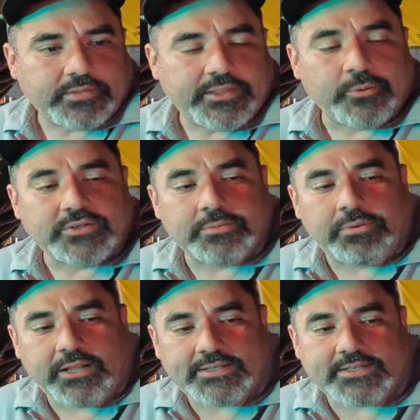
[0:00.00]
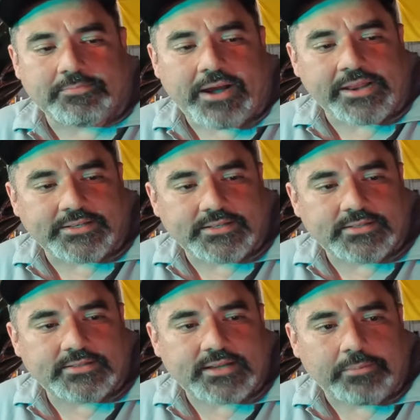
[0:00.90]
There were some pluses and
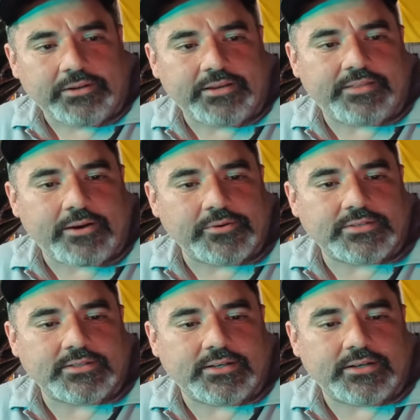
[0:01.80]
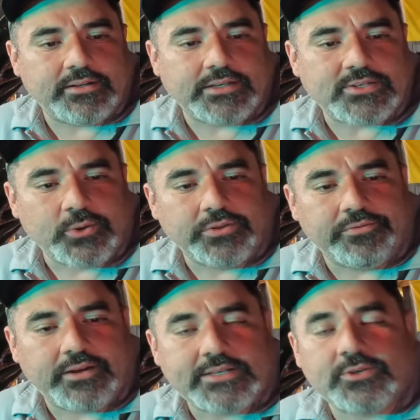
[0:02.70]
minuses. I believe that was I sold
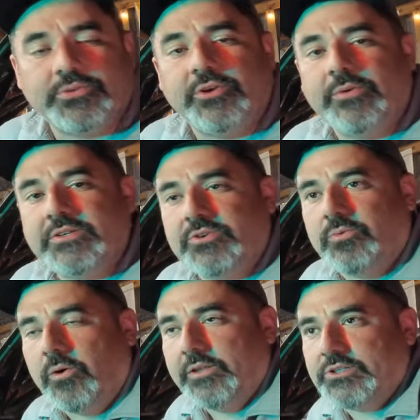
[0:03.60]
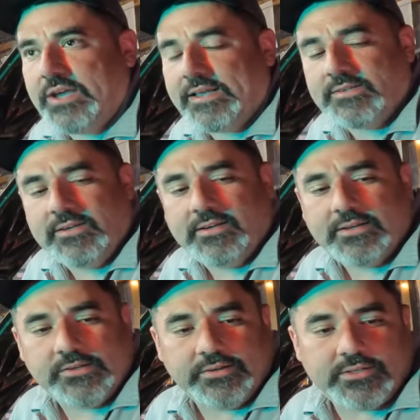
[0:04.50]
the original rolling chassis,
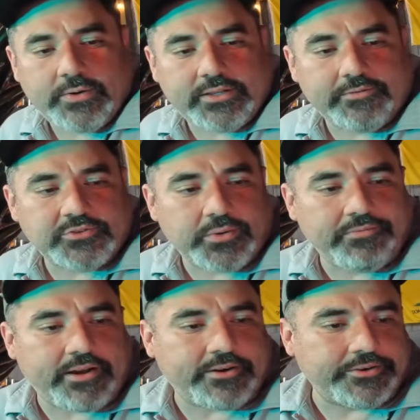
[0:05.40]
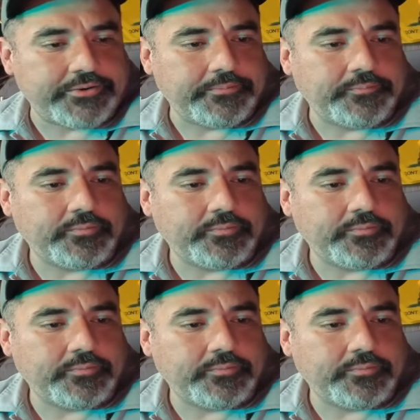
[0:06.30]
as you can see right there, for $2,500.